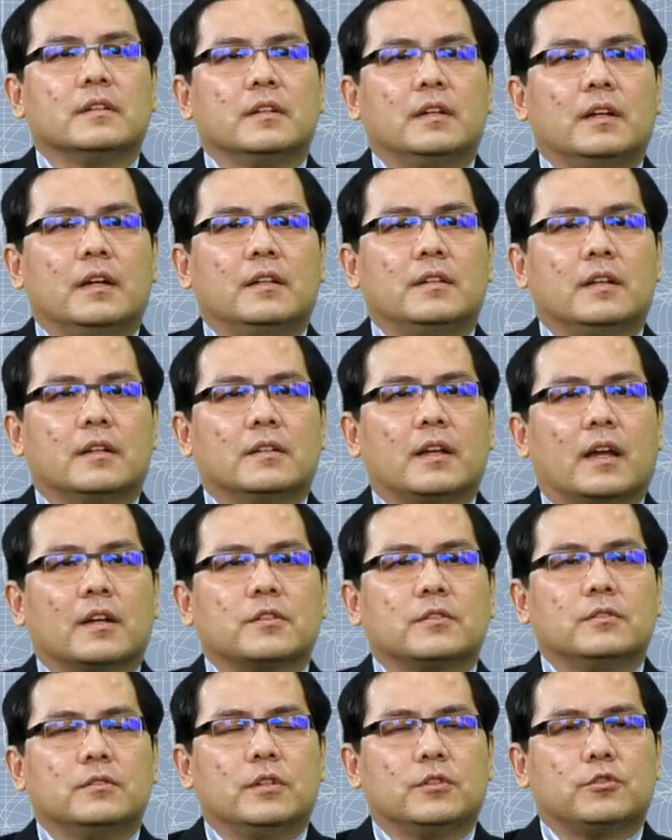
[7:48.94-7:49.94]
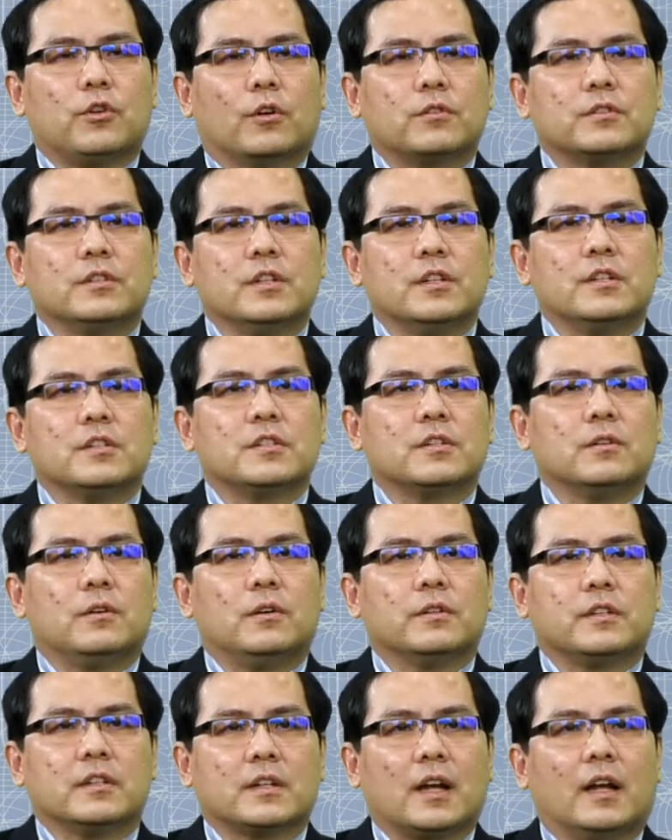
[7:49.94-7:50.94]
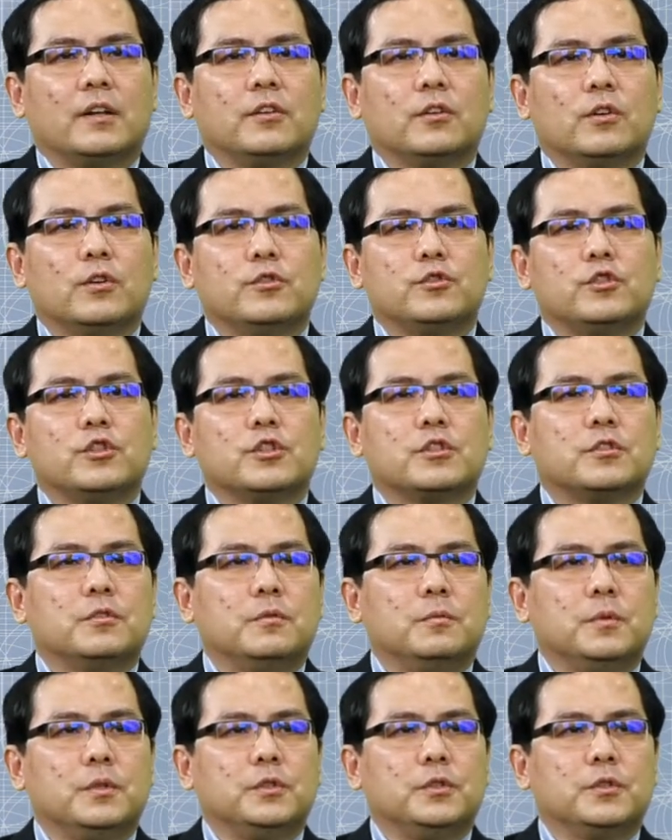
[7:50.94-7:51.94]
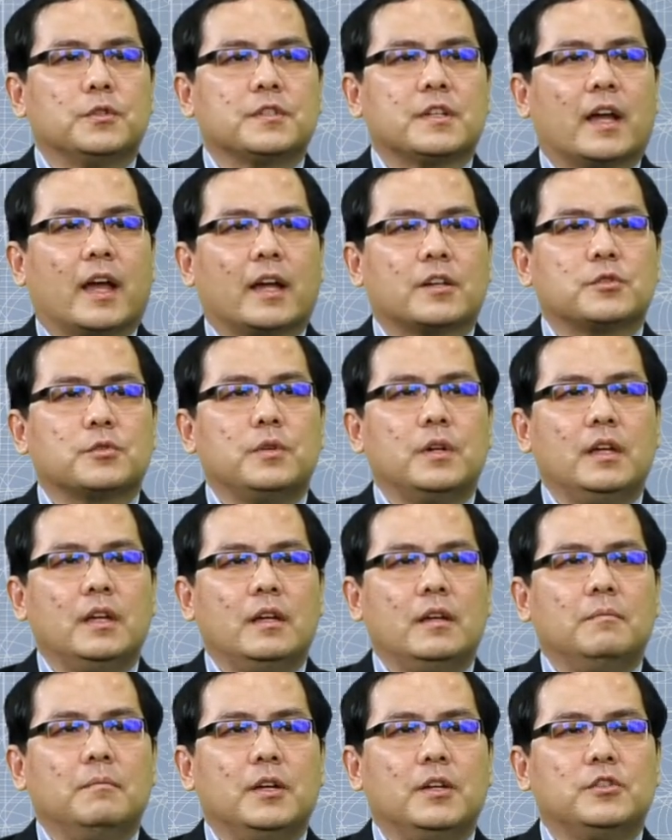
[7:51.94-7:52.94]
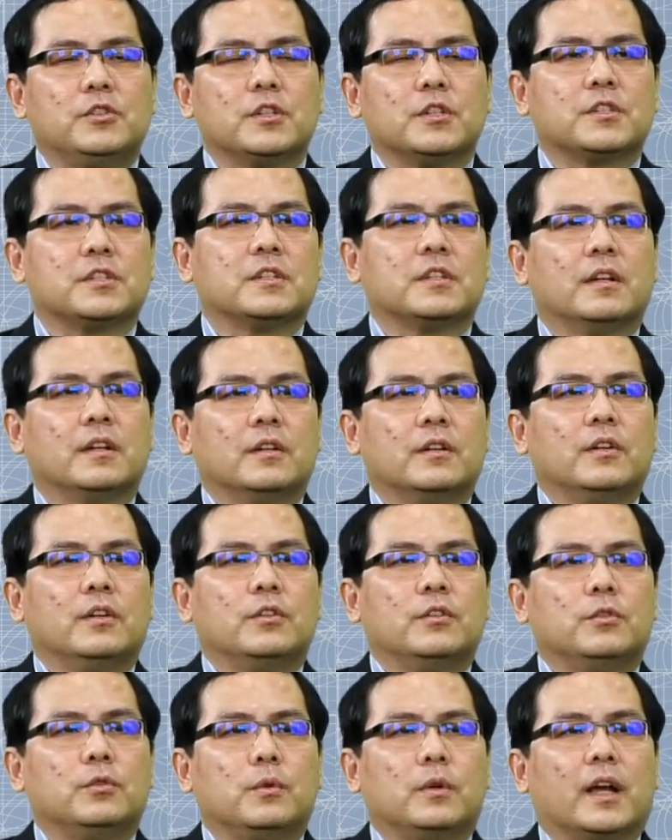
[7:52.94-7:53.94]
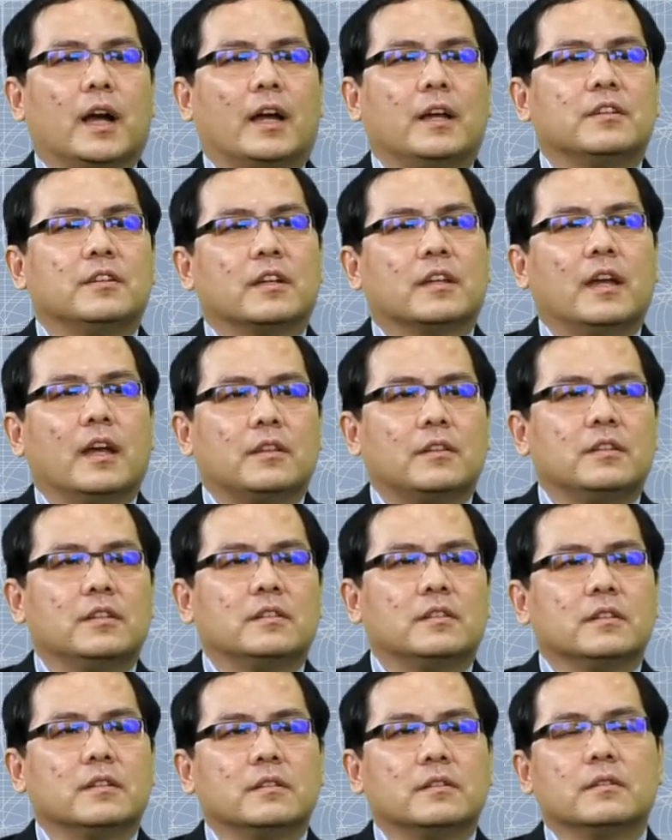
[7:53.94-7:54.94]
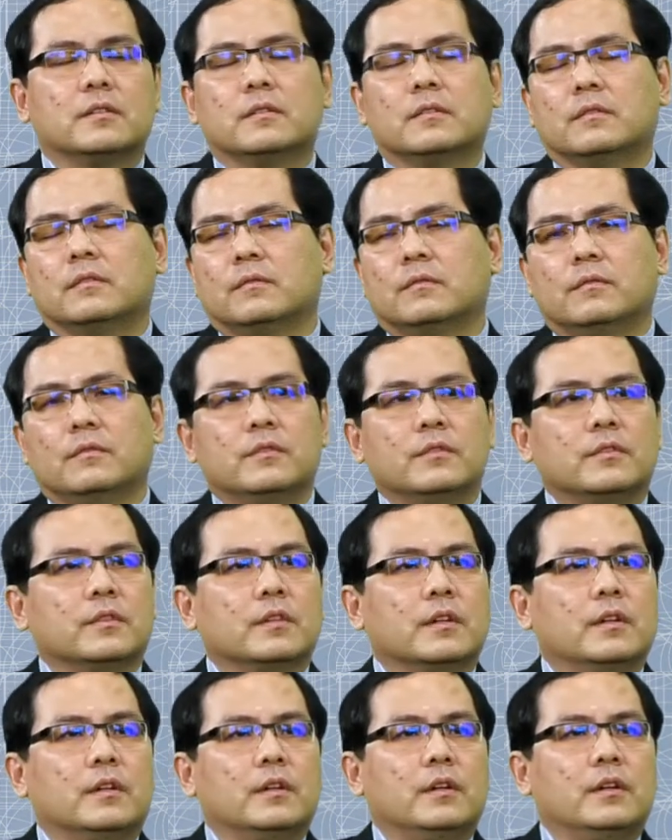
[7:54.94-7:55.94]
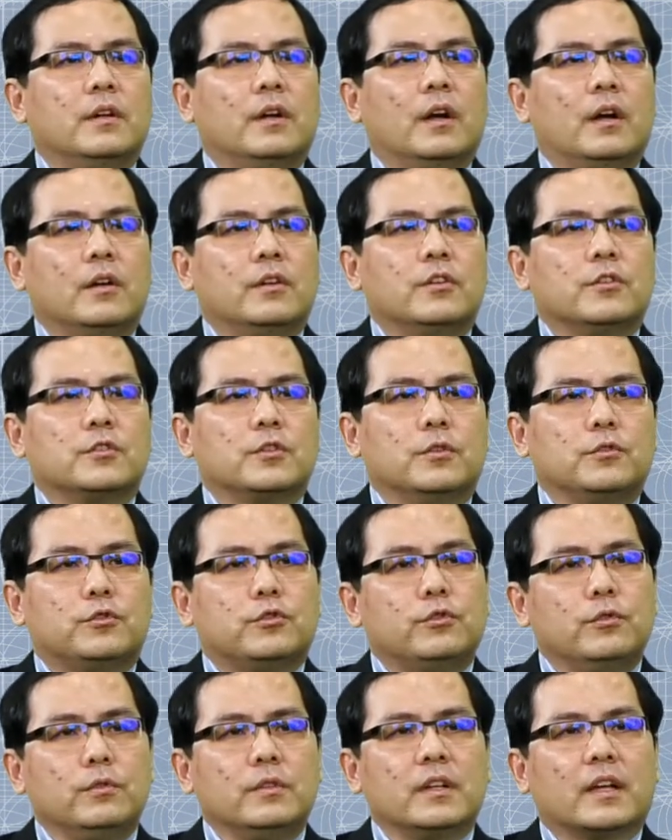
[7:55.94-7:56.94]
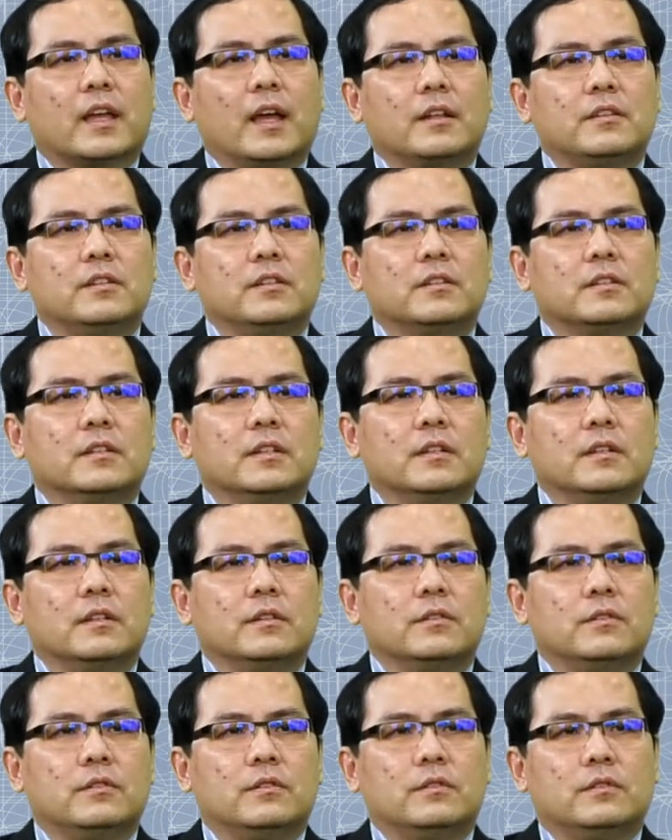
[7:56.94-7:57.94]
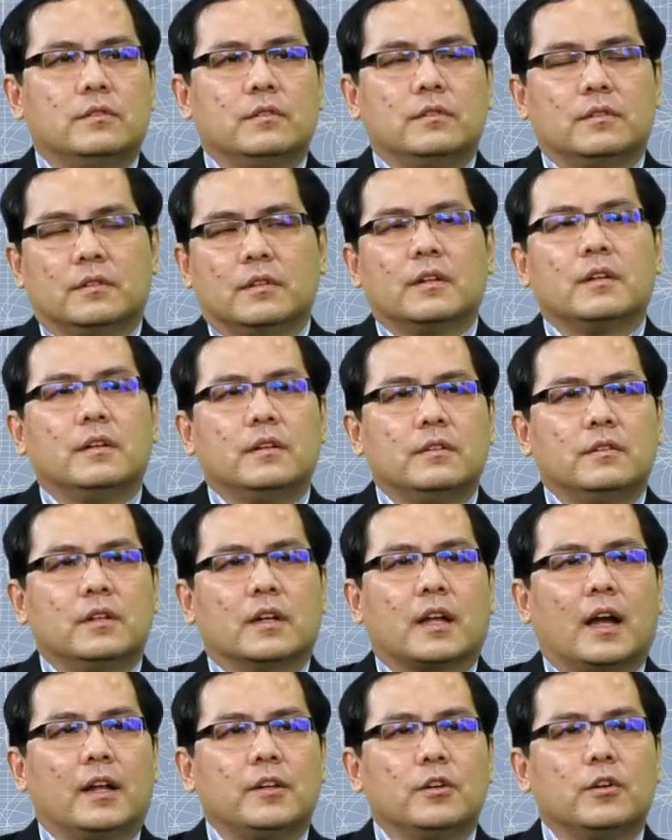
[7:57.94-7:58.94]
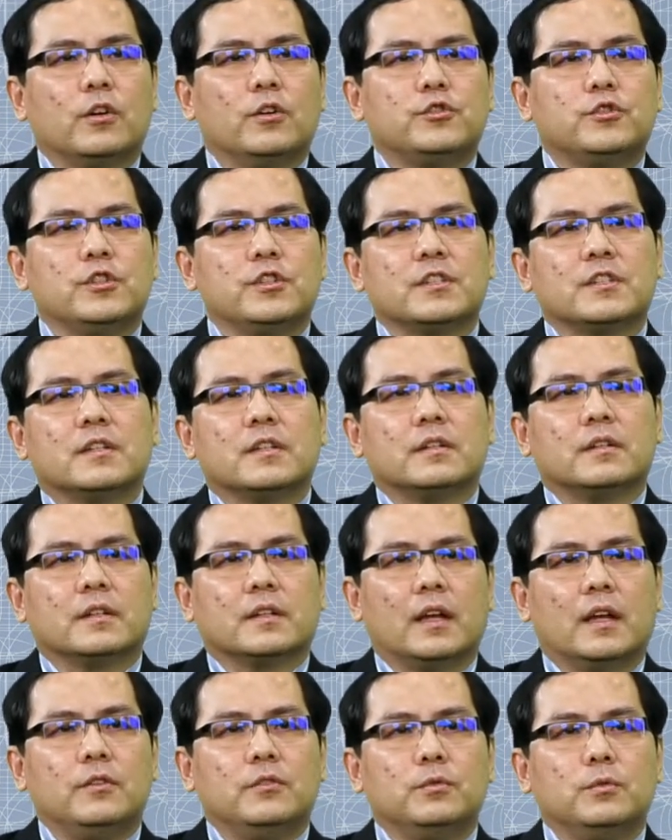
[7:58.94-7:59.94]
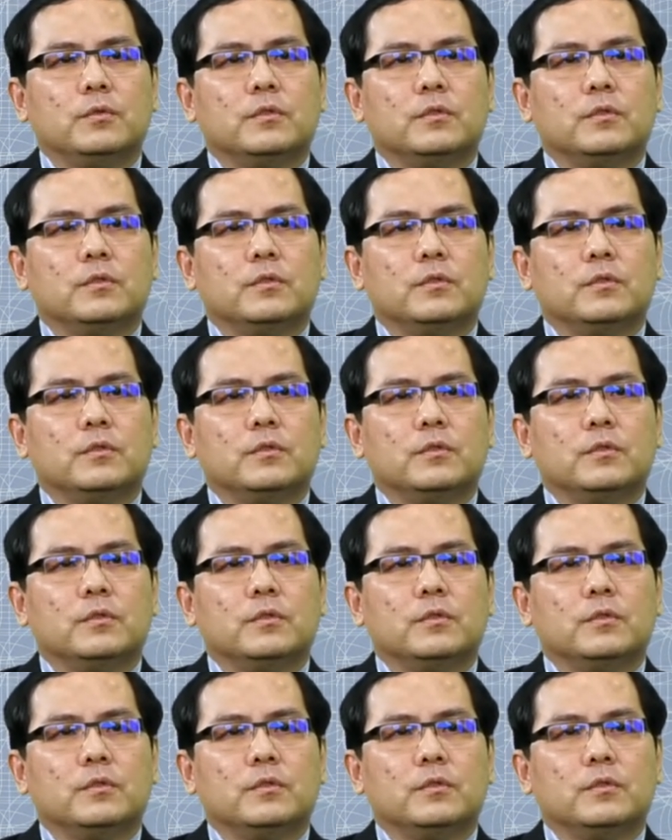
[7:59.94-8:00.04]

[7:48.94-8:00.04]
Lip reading: And the doctors or the cardiologists will use the X-ray images to guide the catheter. So through the catheter, the cardiologist can do